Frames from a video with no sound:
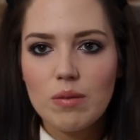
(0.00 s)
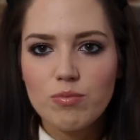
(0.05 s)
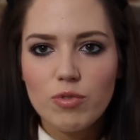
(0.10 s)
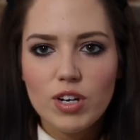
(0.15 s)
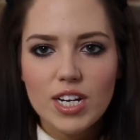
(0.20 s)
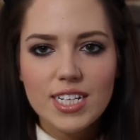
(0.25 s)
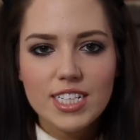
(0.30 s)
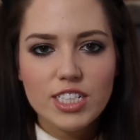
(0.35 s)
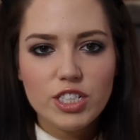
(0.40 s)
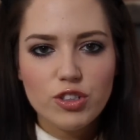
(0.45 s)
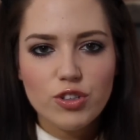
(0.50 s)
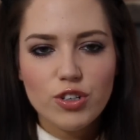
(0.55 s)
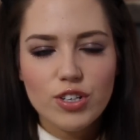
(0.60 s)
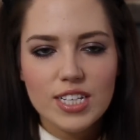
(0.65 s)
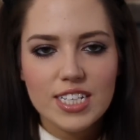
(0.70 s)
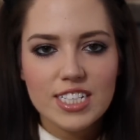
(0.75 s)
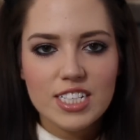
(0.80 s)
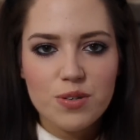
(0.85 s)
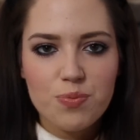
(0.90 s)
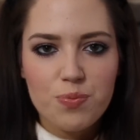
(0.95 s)
I'm really
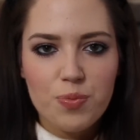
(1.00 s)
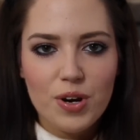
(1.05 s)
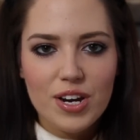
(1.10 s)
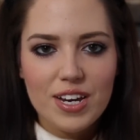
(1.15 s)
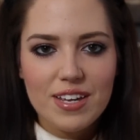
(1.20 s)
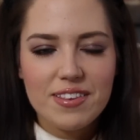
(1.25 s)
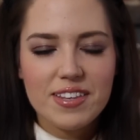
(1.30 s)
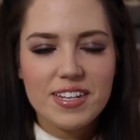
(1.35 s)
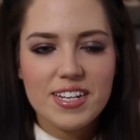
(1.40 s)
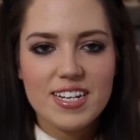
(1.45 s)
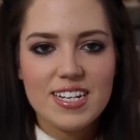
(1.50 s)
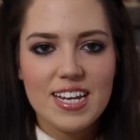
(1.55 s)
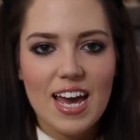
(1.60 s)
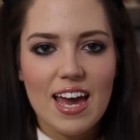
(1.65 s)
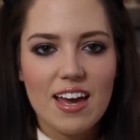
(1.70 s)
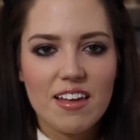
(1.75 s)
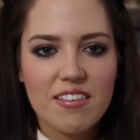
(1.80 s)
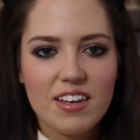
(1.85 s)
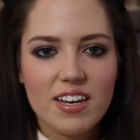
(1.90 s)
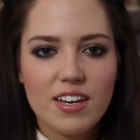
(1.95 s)
struggling to breathe
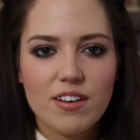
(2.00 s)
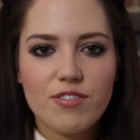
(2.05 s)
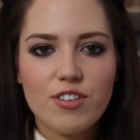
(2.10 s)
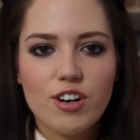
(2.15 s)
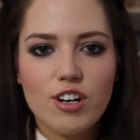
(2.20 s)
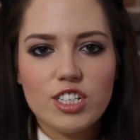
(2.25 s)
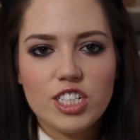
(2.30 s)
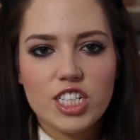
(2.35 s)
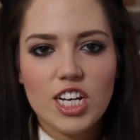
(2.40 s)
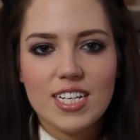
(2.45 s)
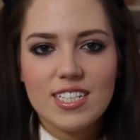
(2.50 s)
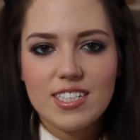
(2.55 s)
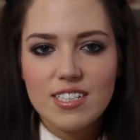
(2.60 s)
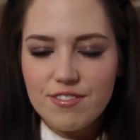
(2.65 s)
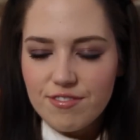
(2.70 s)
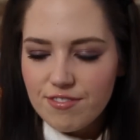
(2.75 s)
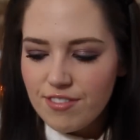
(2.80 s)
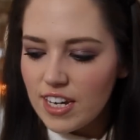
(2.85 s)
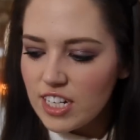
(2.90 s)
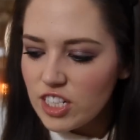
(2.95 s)
today. I think I've got a chest
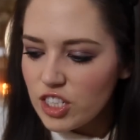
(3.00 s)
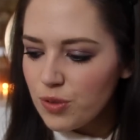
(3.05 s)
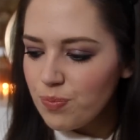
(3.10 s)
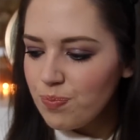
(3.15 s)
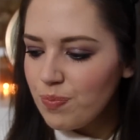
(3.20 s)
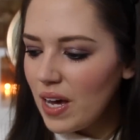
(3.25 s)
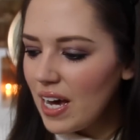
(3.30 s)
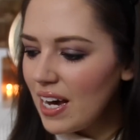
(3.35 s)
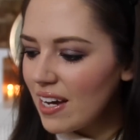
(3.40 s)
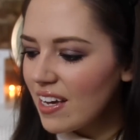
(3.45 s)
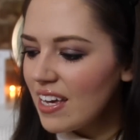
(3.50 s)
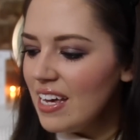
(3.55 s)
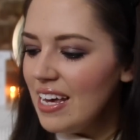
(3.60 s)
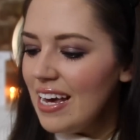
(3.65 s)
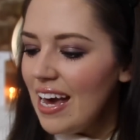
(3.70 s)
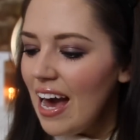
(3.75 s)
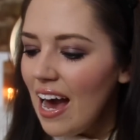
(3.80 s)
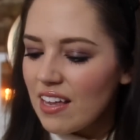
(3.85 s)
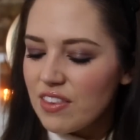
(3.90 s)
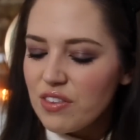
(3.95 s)
infection back.
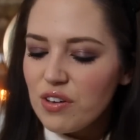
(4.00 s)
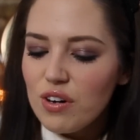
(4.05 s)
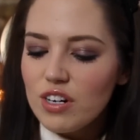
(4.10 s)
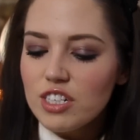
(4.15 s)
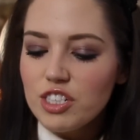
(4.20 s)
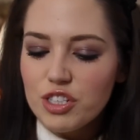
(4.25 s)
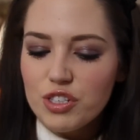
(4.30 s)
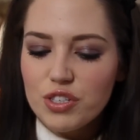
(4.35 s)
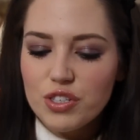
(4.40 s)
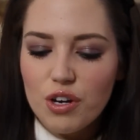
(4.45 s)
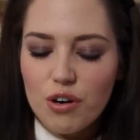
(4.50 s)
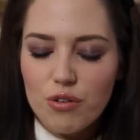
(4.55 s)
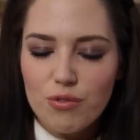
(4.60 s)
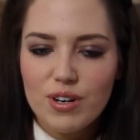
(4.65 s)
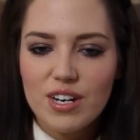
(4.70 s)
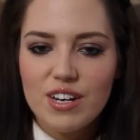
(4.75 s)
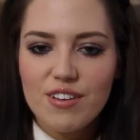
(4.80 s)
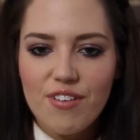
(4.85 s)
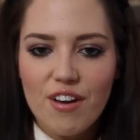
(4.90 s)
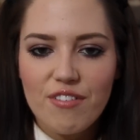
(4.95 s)
I thought I'd just got
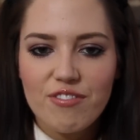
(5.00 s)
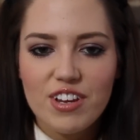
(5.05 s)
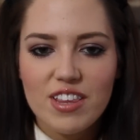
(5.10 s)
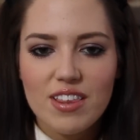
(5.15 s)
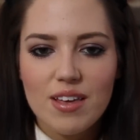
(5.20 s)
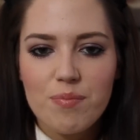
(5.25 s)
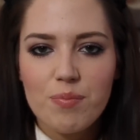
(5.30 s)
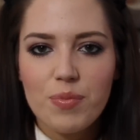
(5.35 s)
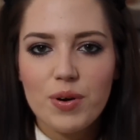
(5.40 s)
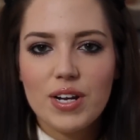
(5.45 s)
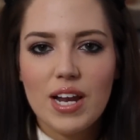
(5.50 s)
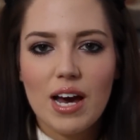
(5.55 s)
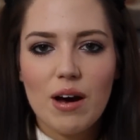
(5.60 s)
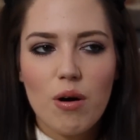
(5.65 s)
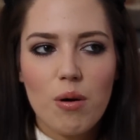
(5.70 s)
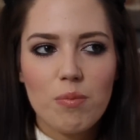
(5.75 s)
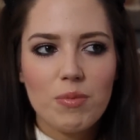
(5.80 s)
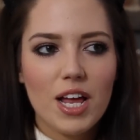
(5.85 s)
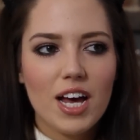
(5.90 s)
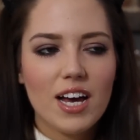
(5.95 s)
rid of everything, but
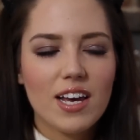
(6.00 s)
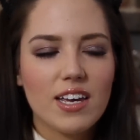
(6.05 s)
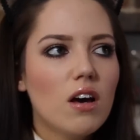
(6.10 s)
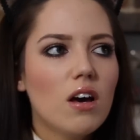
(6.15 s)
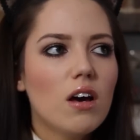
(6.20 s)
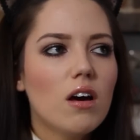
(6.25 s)
now I'm like,